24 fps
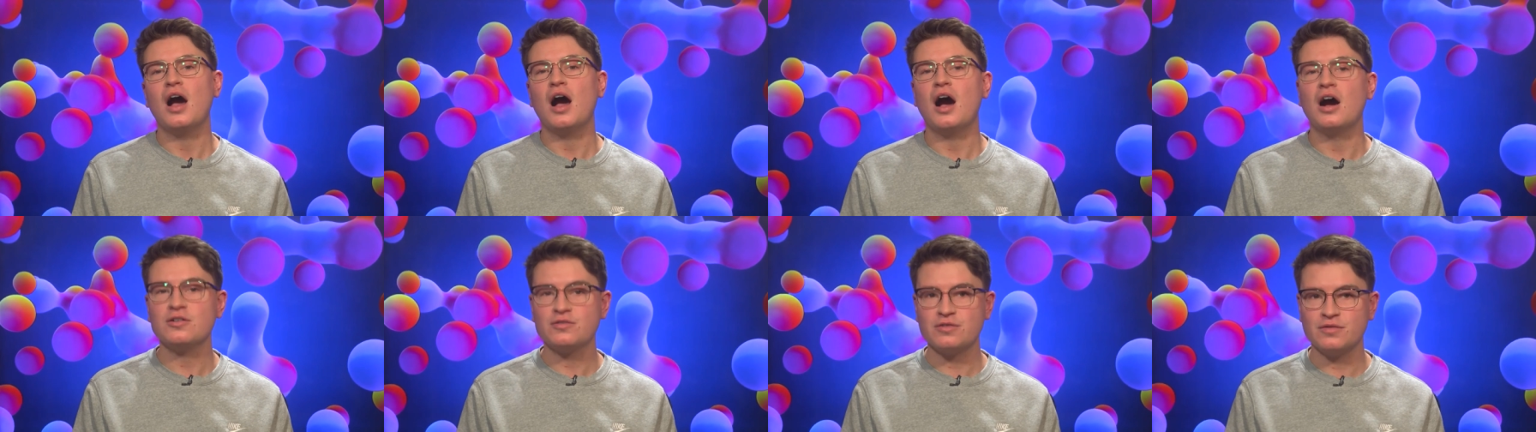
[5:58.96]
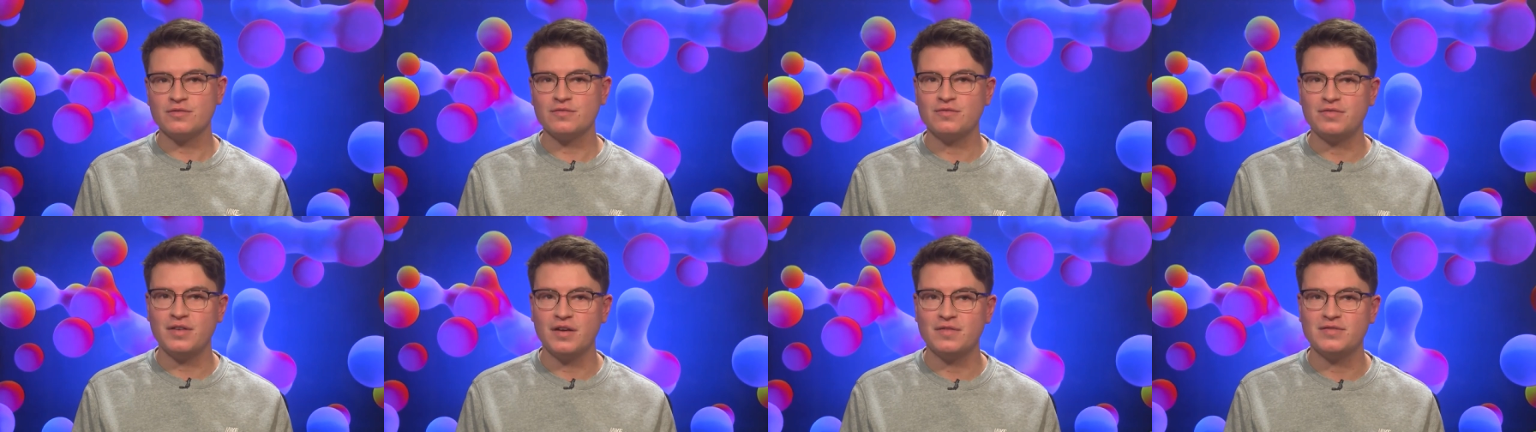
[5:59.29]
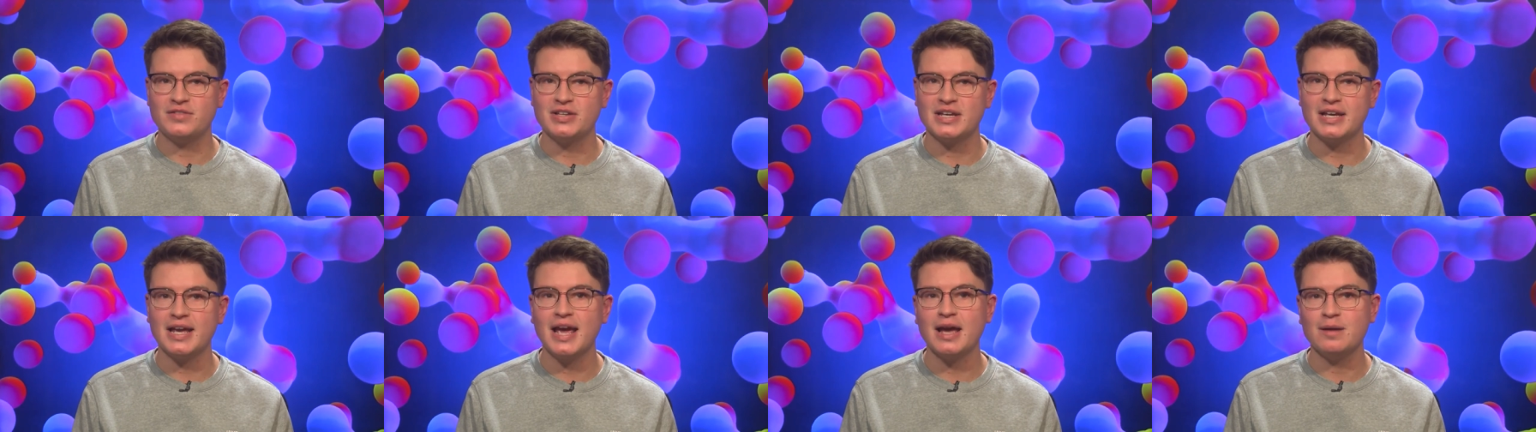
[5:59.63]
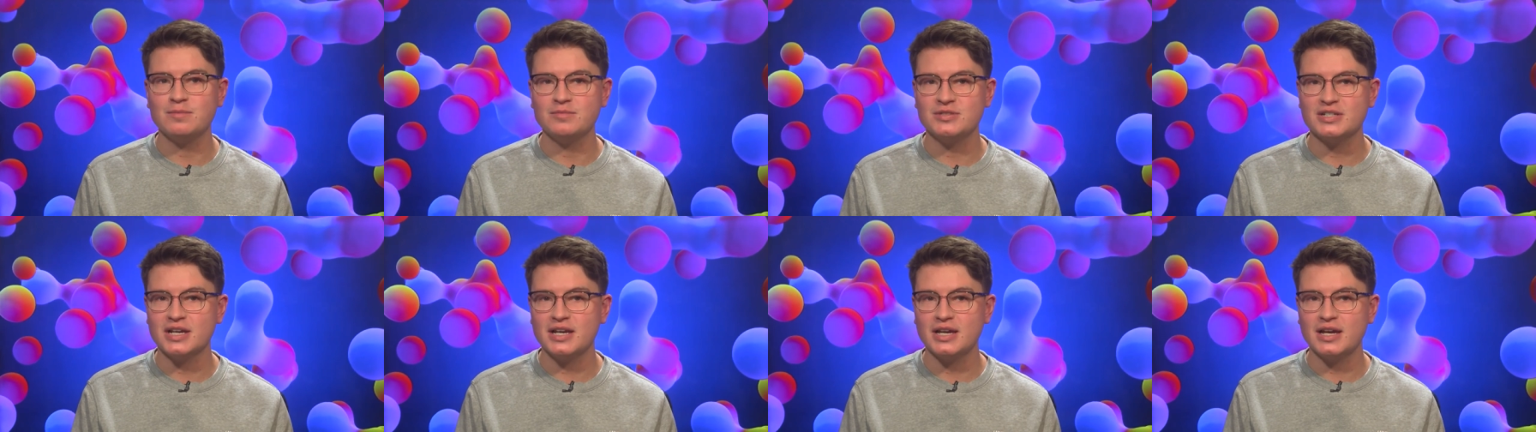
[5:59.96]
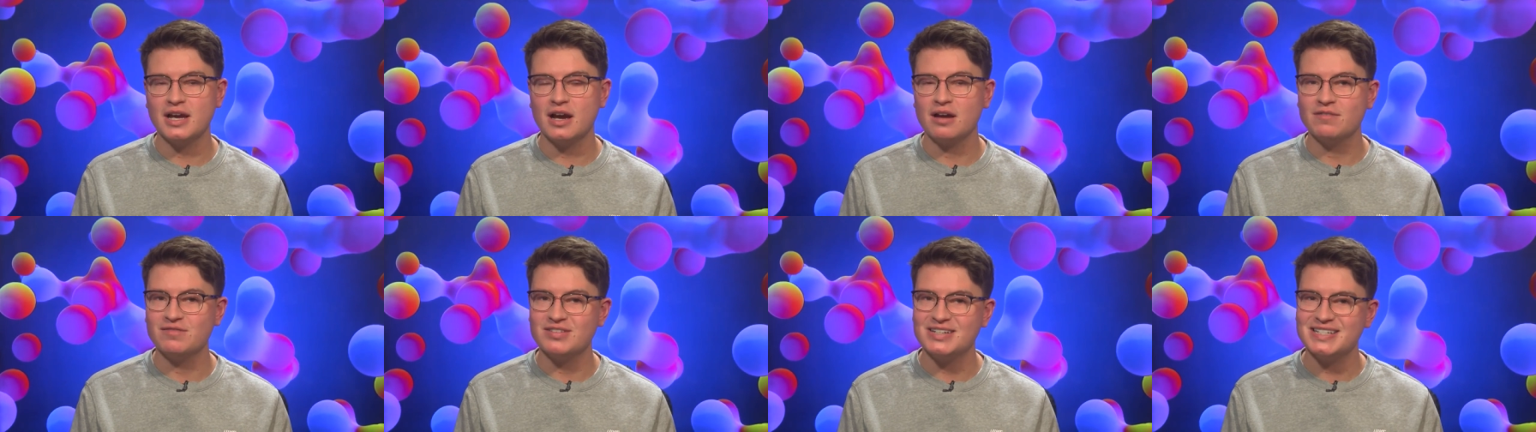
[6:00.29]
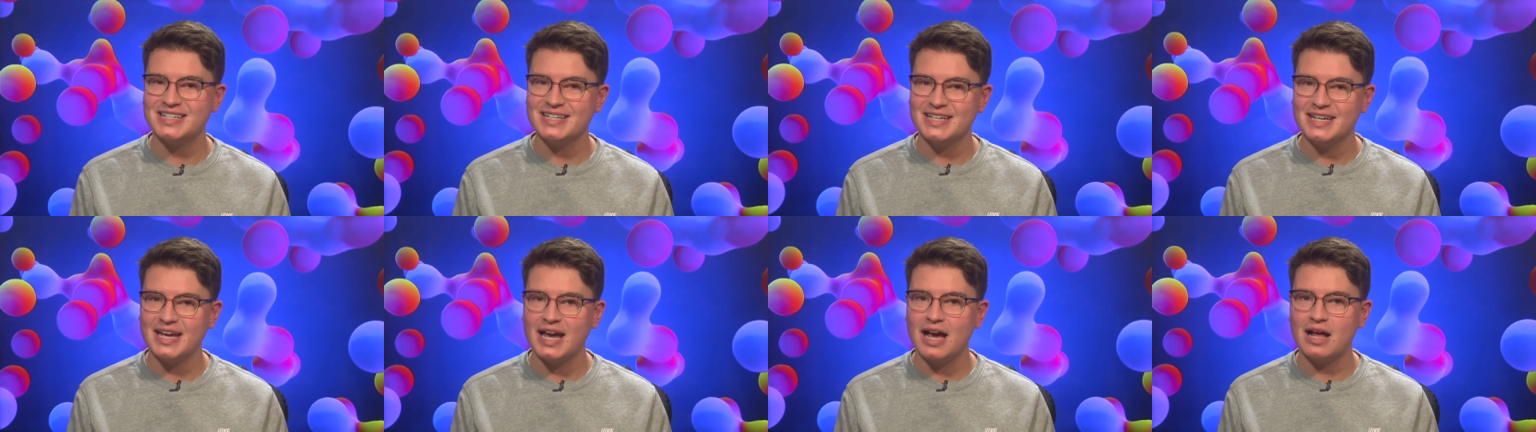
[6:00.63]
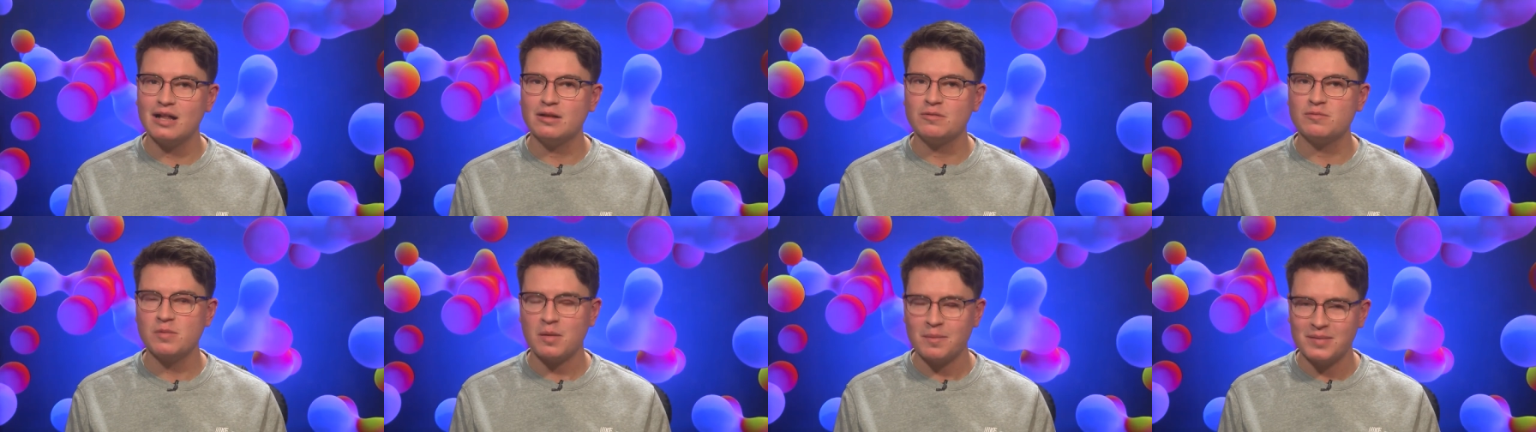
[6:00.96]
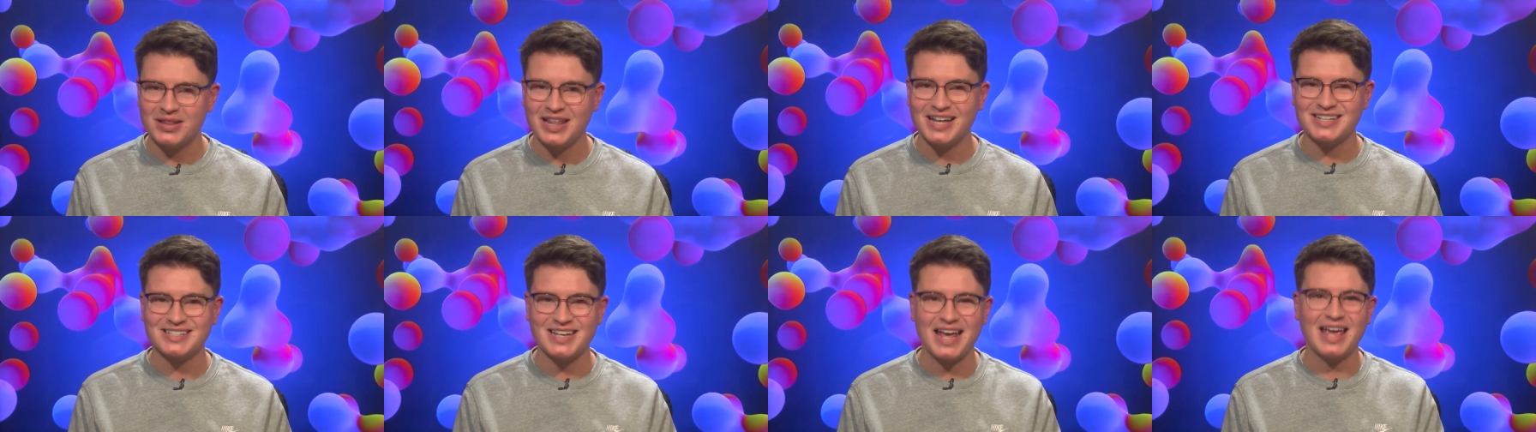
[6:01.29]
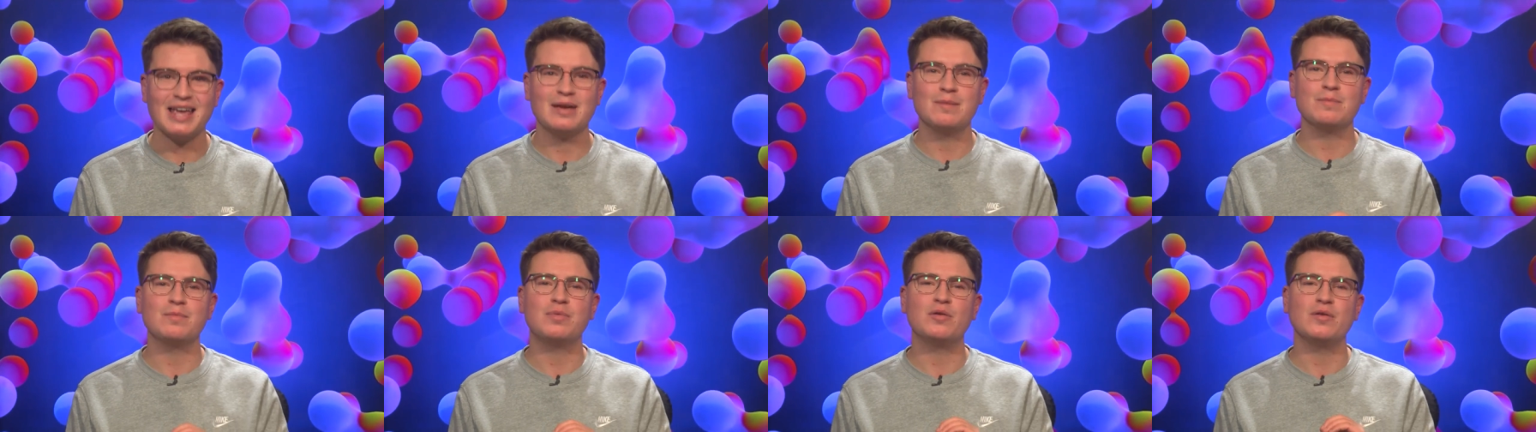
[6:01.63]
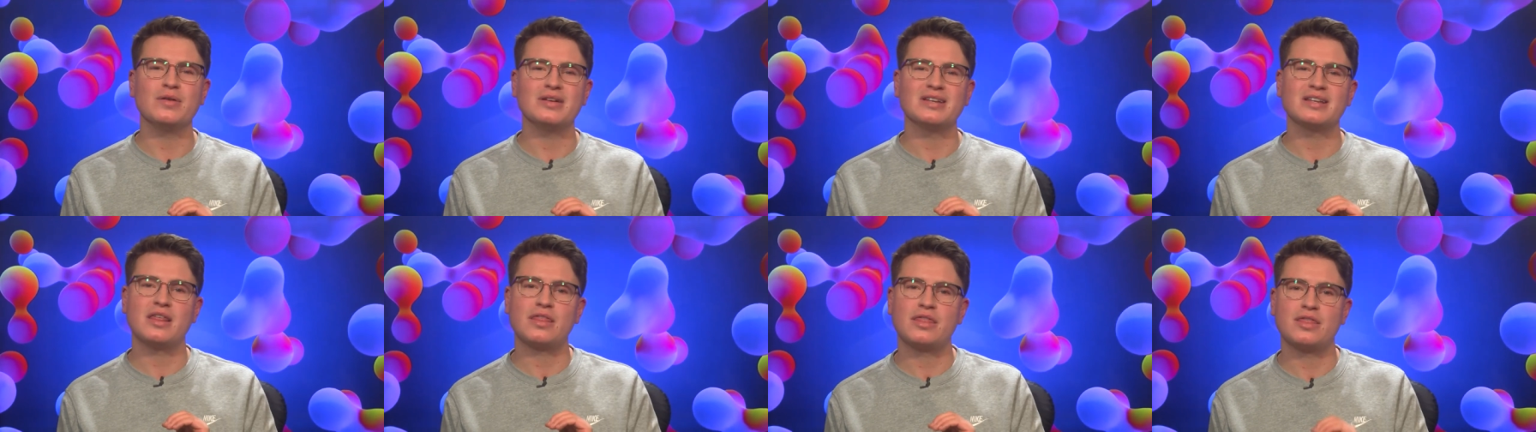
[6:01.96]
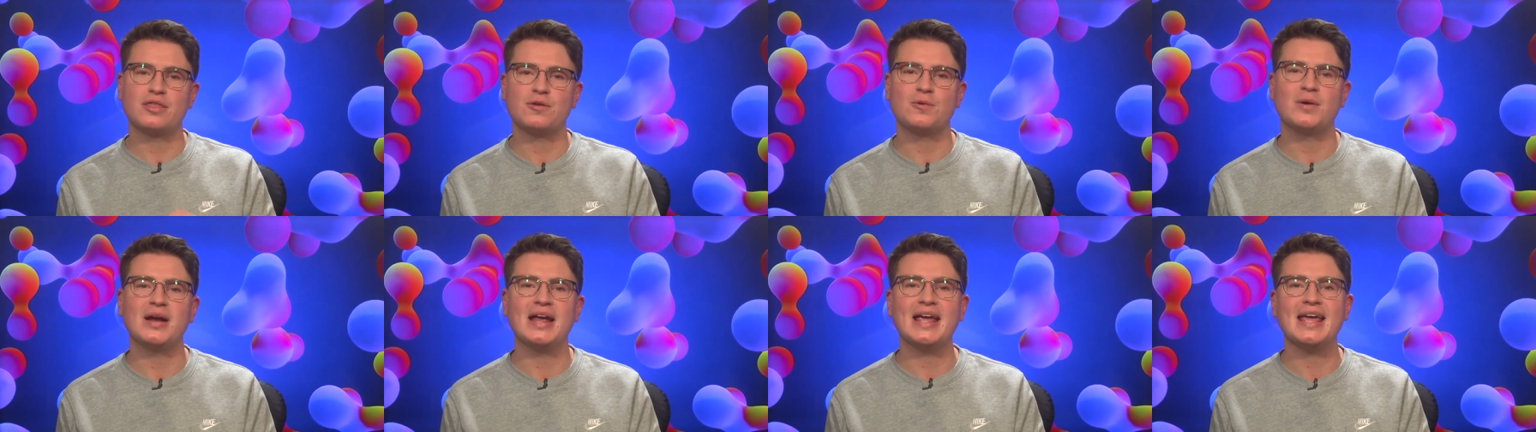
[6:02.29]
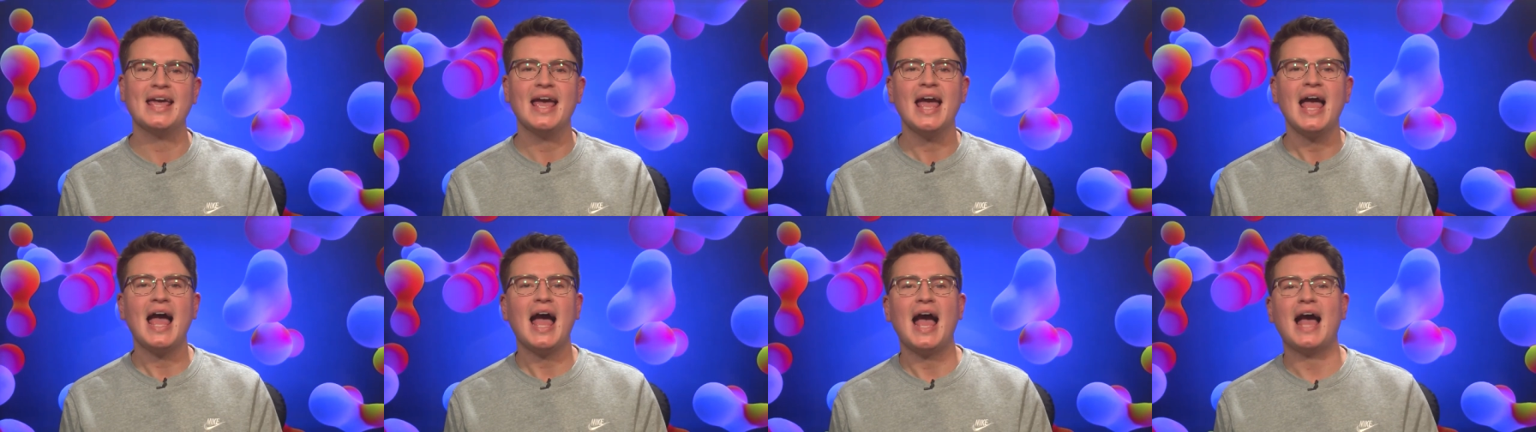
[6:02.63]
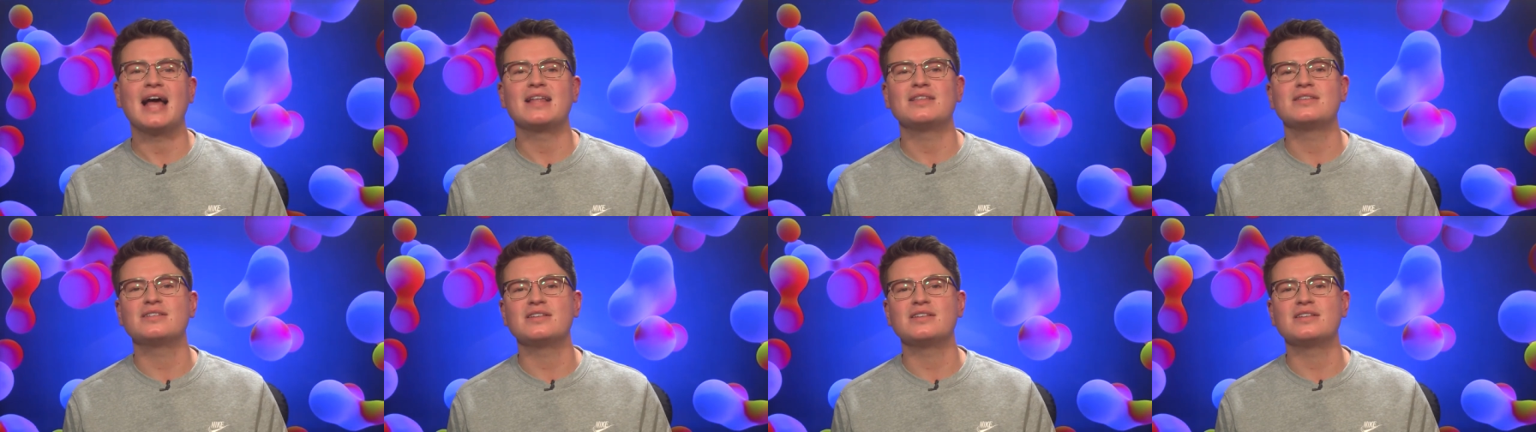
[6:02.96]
150 mg over DL, remember that's 8.3, and